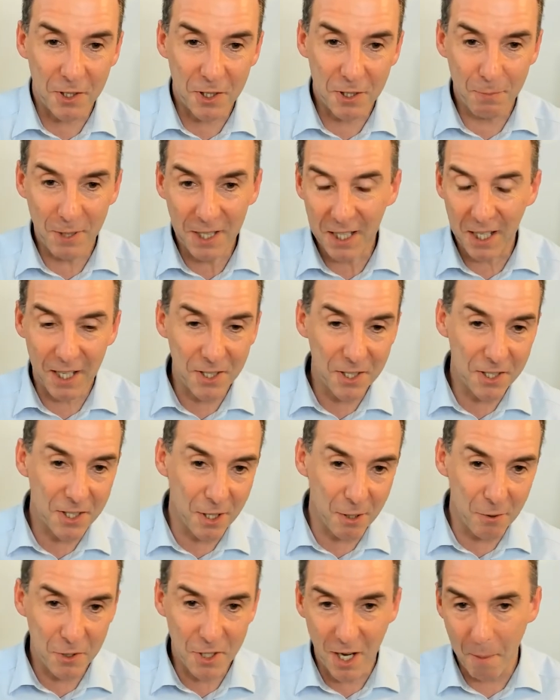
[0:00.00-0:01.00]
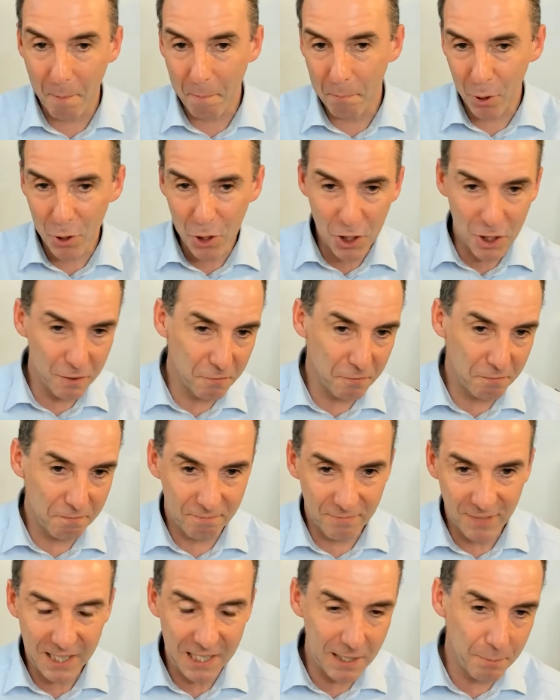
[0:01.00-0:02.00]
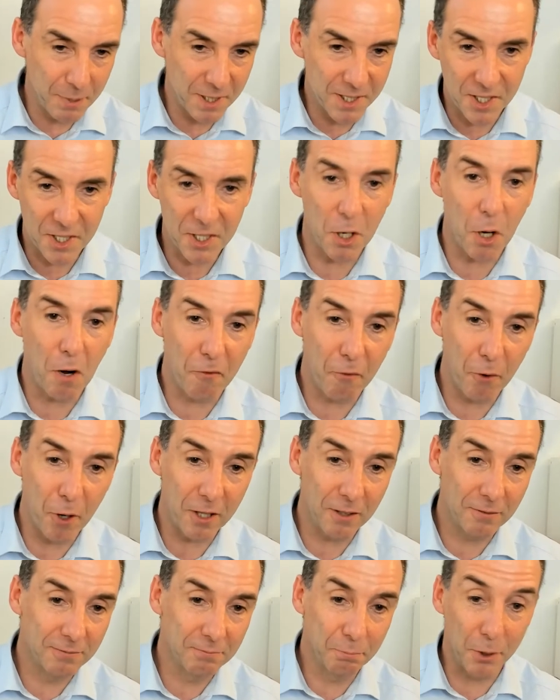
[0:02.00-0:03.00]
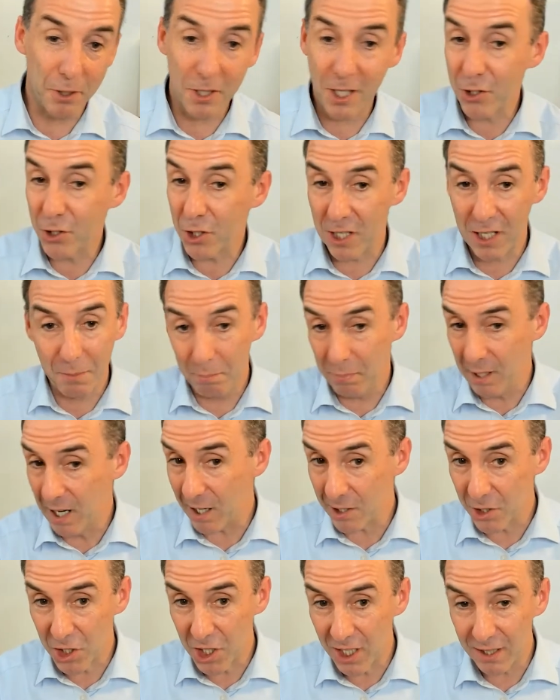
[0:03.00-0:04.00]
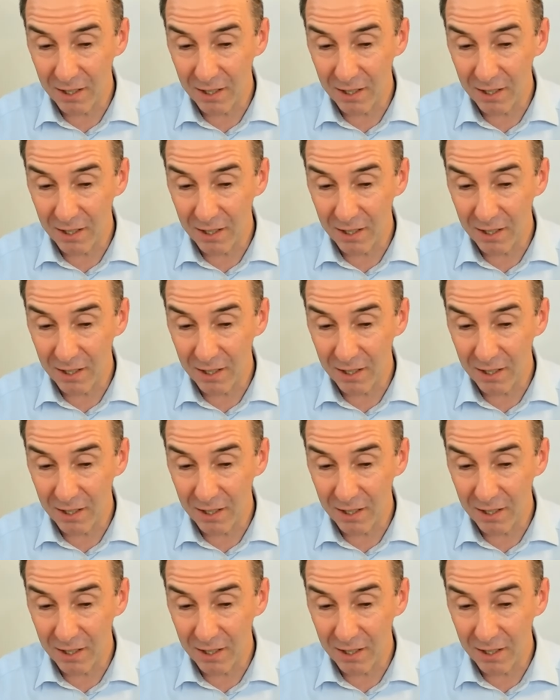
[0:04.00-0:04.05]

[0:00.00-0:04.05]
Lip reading: because there's a bunch of little bits of software, potentially blockchain.